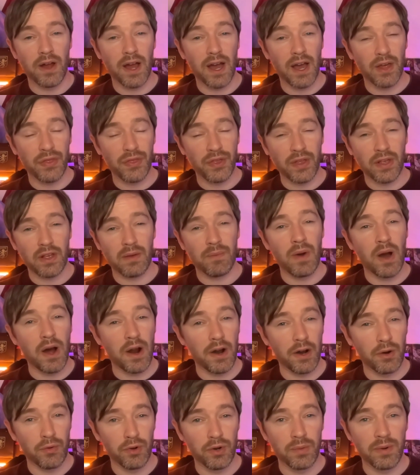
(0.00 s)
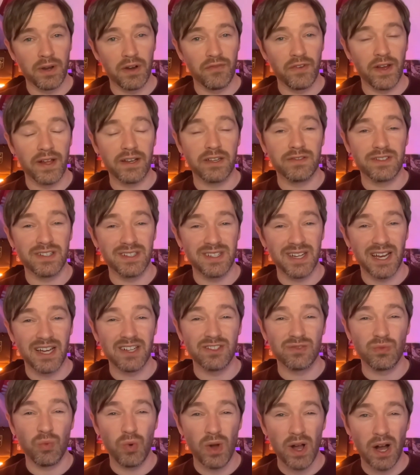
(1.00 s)
I think Kamara would have been effective today as
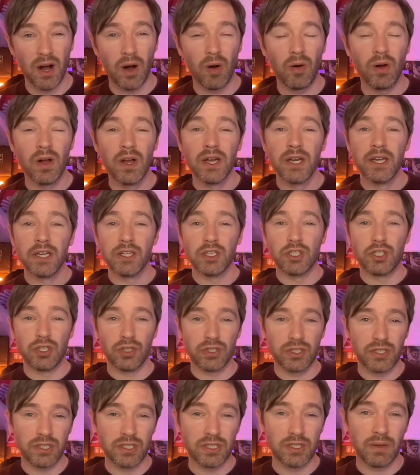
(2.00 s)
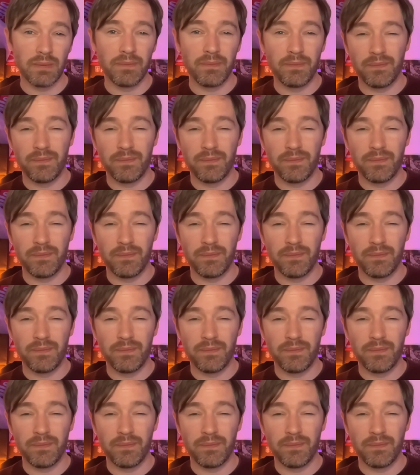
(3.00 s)
well, just to,